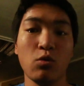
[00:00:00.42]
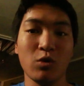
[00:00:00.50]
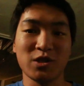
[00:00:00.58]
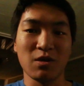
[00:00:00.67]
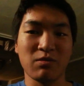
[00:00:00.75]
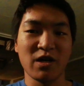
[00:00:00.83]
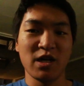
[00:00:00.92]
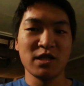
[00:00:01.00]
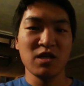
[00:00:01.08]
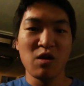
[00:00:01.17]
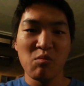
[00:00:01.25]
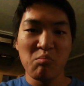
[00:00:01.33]
What's up,
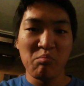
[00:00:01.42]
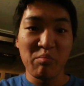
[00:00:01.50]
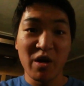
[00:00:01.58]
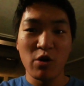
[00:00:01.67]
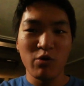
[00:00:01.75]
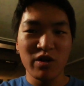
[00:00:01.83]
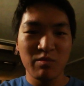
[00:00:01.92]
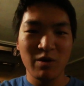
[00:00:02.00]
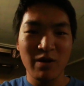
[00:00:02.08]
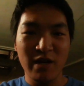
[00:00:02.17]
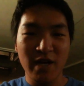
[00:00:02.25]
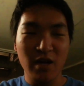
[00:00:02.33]
guys? Bear with me
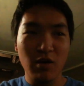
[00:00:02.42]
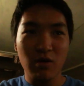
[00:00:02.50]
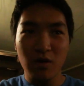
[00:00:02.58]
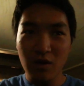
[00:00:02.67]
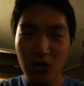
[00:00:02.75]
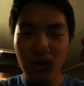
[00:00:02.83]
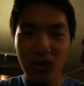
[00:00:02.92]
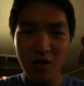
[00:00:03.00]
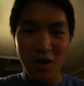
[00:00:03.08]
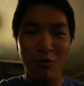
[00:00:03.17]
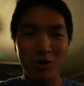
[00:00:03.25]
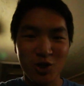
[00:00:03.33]
right now.
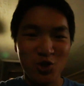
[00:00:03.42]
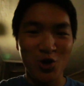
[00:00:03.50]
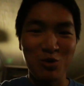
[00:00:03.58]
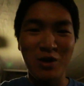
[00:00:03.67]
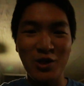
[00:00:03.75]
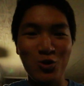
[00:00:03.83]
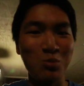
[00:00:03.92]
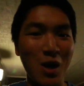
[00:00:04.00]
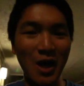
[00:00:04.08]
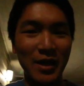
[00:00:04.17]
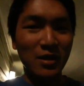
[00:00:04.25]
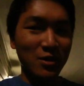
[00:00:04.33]
I want to show you my new
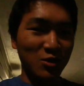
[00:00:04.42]
mod.